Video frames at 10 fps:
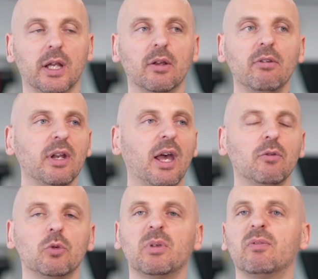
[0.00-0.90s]
it doesn't
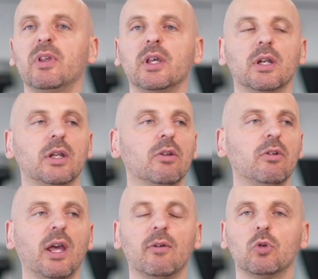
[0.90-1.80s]
have to be vegan, it
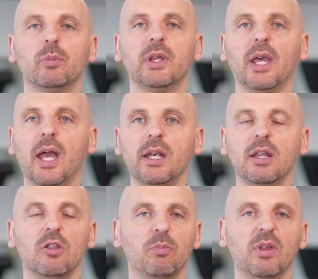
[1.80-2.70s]
doesn't have to be
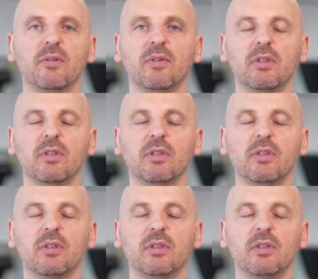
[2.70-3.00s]
any specific